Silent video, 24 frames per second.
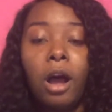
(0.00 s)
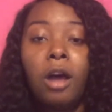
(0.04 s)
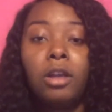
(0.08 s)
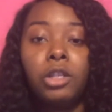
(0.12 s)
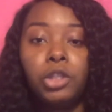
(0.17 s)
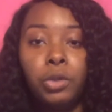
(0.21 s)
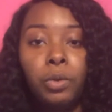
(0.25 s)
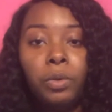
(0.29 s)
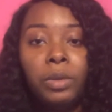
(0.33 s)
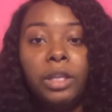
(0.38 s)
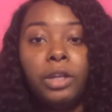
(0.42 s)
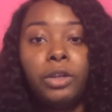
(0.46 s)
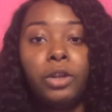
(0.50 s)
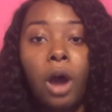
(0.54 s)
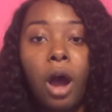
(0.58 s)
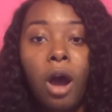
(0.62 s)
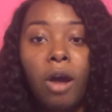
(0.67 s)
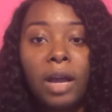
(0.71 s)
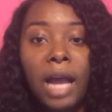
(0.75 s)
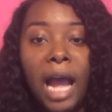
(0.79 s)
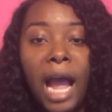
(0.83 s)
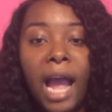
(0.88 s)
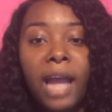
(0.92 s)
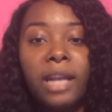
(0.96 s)
Also in the
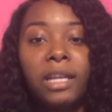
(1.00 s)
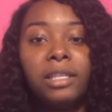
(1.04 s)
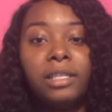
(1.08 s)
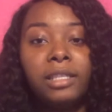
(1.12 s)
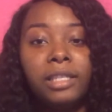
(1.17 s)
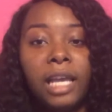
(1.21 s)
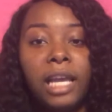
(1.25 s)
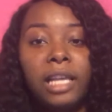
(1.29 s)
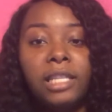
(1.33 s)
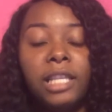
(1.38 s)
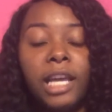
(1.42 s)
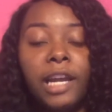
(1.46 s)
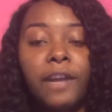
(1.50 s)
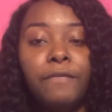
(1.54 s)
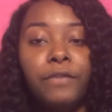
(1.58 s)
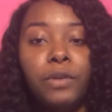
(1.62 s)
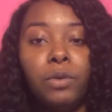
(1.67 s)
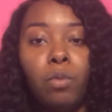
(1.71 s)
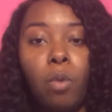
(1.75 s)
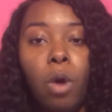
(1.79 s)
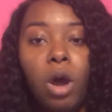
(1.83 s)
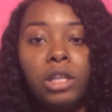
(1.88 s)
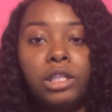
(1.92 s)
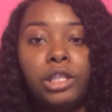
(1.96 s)
doll guide, it says that if
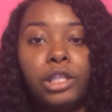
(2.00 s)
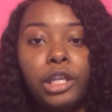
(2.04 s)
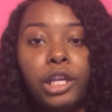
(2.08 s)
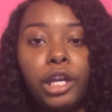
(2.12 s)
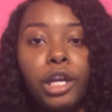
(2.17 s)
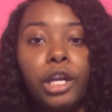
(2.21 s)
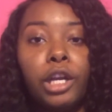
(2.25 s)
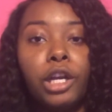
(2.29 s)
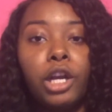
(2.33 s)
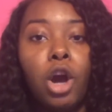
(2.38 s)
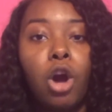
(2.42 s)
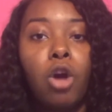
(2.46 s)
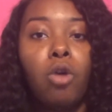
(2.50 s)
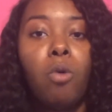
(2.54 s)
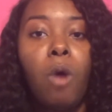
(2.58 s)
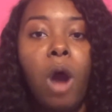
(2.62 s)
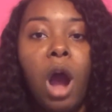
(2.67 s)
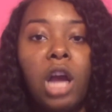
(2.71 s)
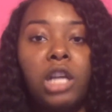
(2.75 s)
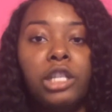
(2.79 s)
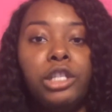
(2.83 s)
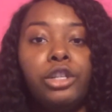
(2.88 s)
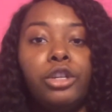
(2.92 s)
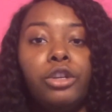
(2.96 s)
you want to
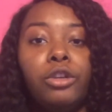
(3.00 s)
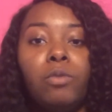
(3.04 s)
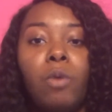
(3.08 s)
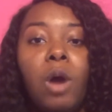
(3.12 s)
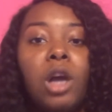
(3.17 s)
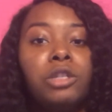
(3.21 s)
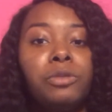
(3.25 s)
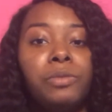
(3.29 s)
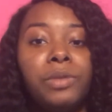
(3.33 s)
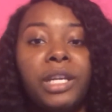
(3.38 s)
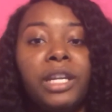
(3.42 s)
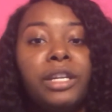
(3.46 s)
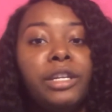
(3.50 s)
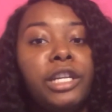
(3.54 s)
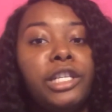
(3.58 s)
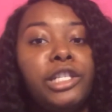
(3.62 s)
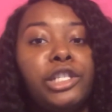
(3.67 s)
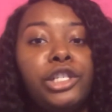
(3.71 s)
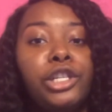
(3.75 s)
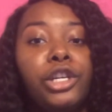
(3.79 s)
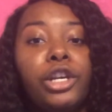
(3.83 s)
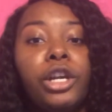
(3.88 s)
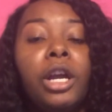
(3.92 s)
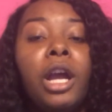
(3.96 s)
co-wash or wash with
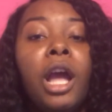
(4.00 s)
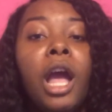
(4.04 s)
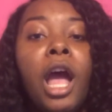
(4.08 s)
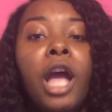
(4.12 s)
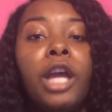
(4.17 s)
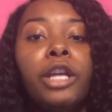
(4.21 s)
conditioner,